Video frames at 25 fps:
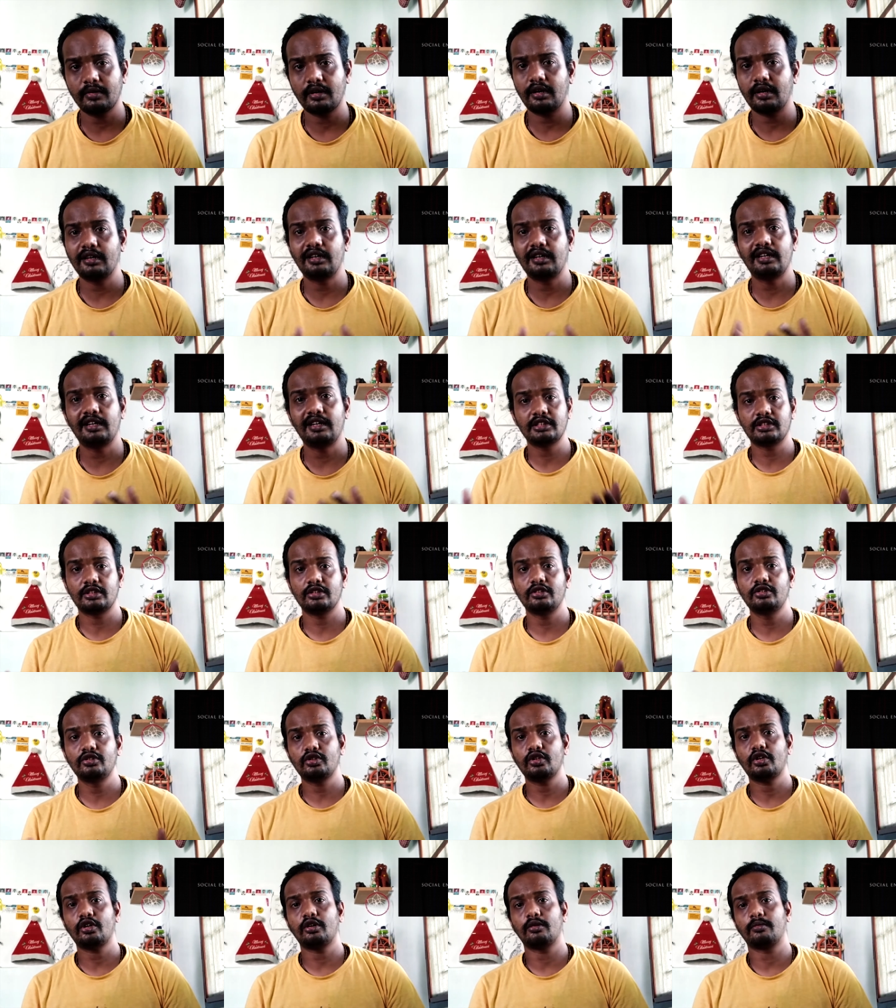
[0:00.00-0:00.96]
a decent
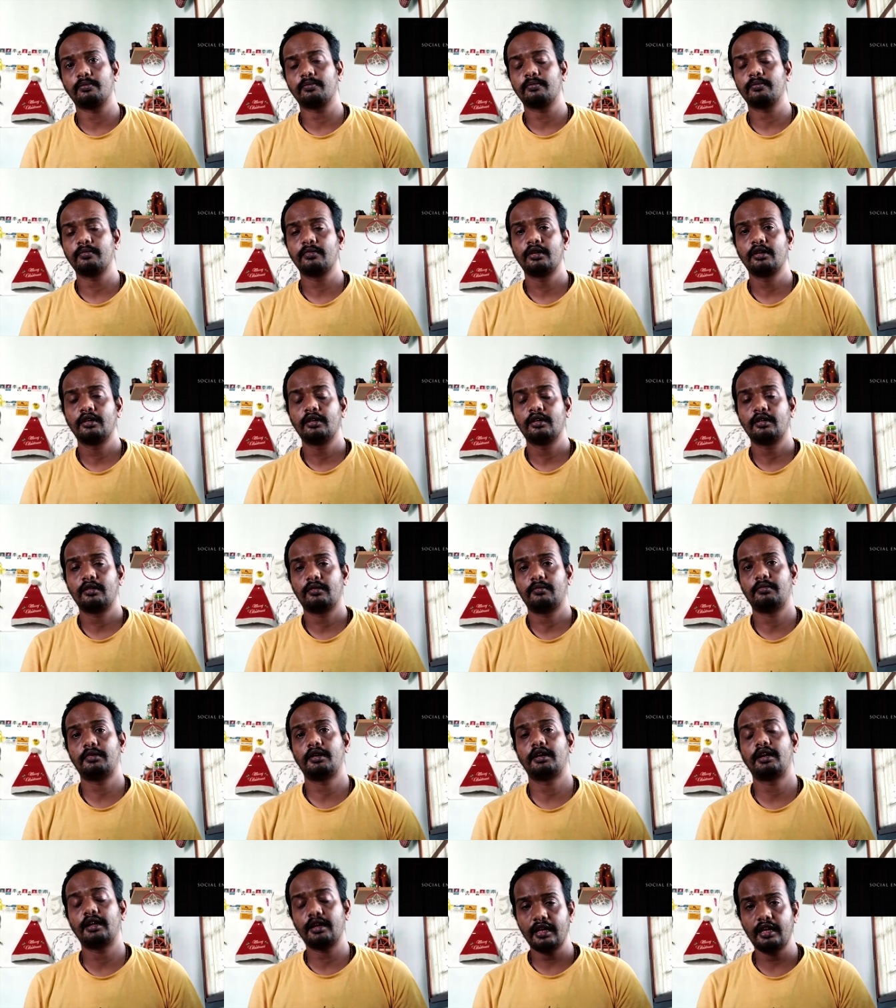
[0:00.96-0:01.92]
job,
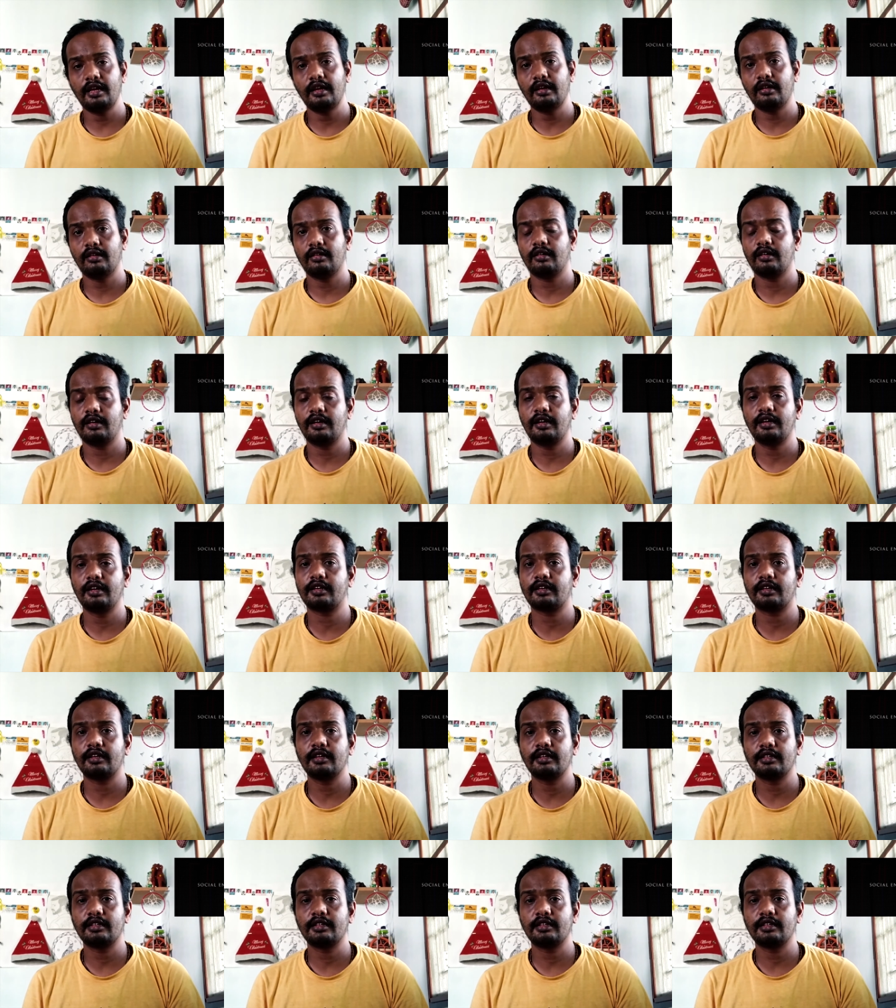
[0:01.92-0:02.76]
but again it